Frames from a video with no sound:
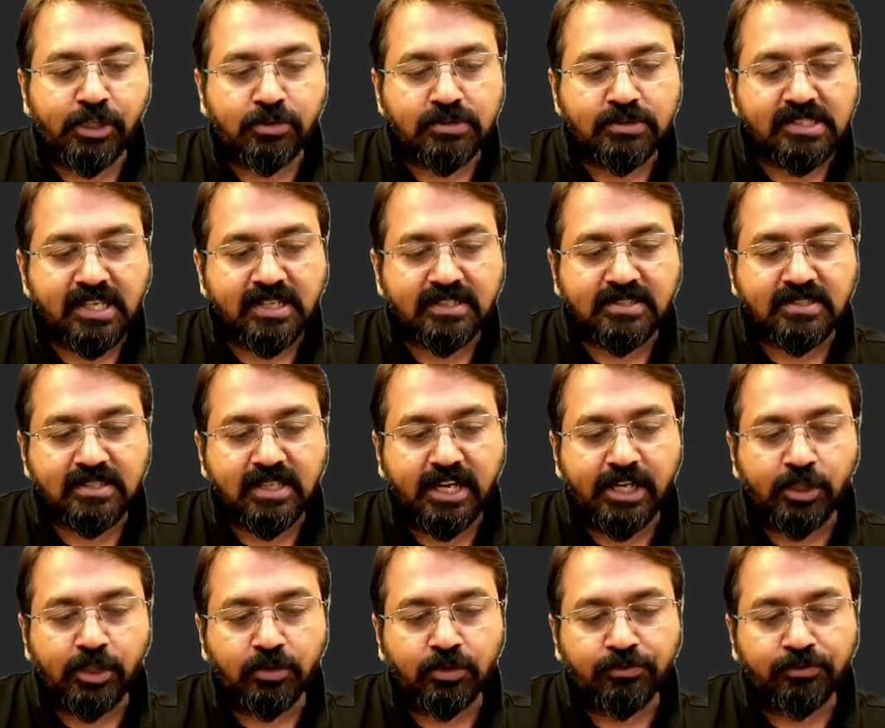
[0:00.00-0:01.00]
6
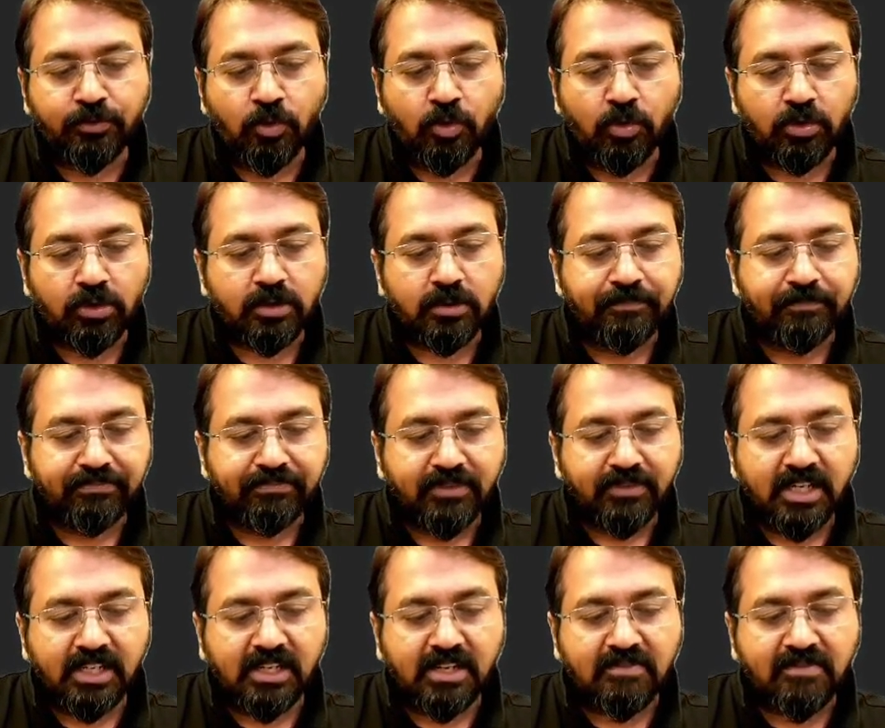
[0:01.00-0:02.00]
into 4
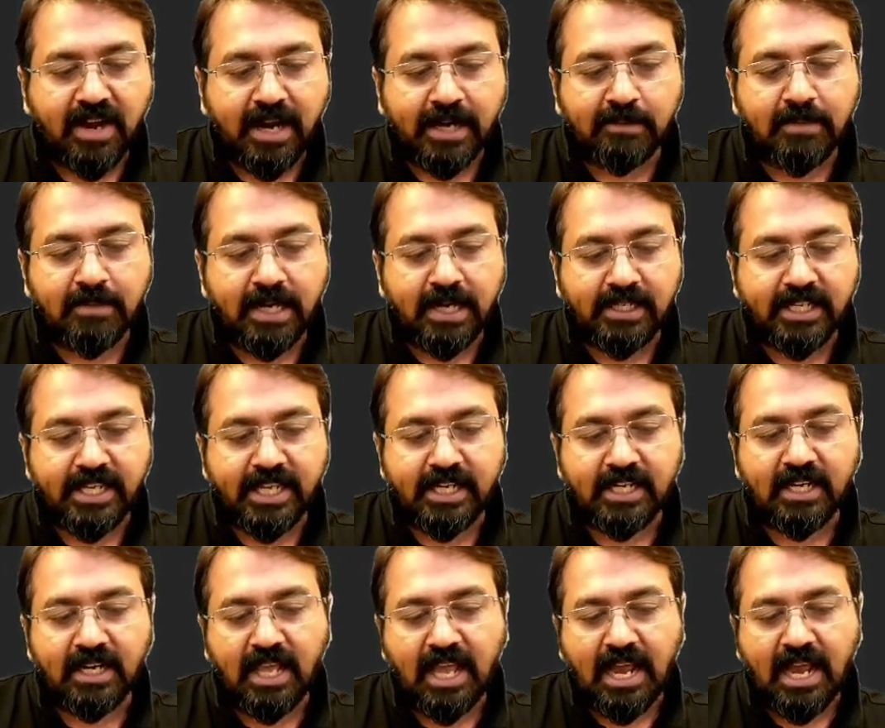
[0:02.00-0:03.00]
divide by
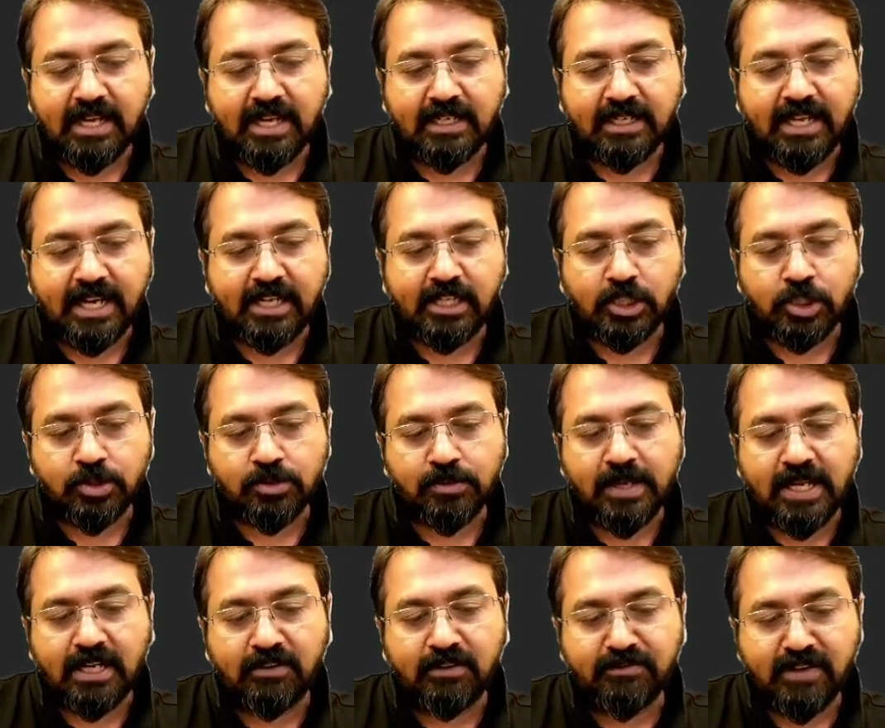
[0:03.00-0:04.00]
10, I'll get
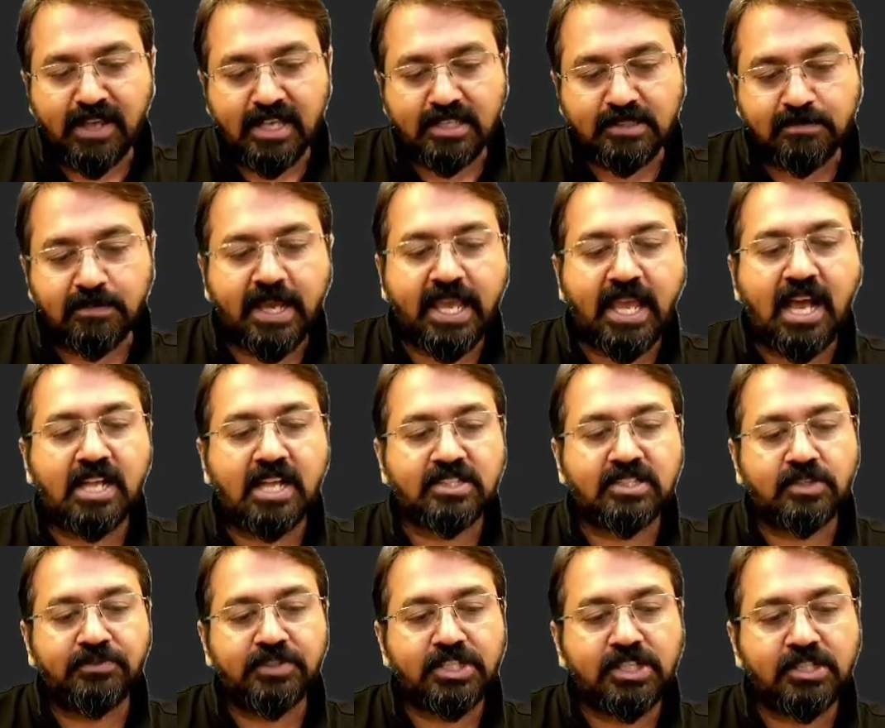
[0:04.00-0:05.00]
12 as my answer,
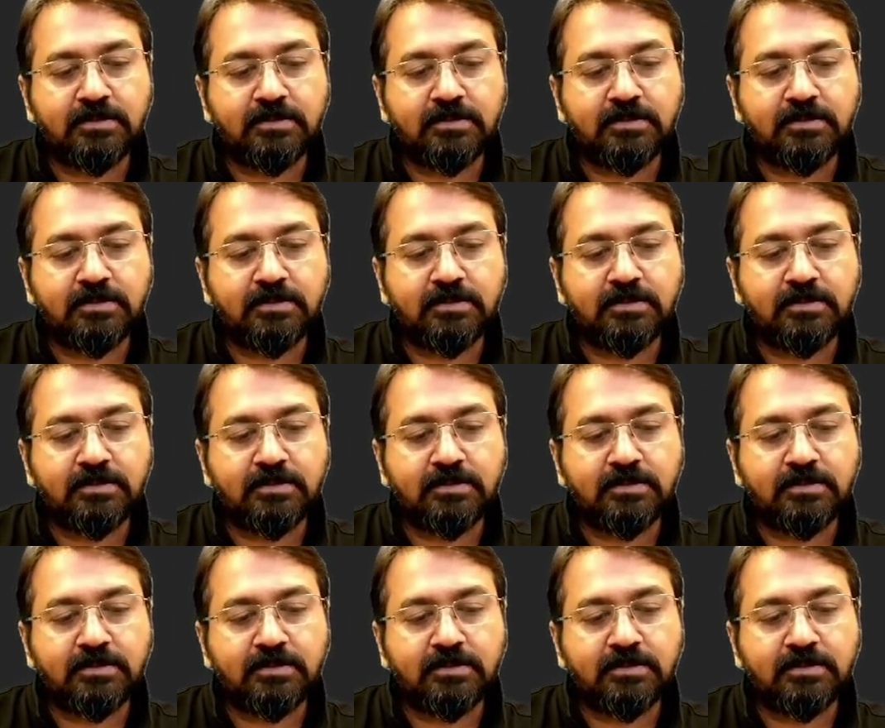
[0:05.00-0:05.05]
which is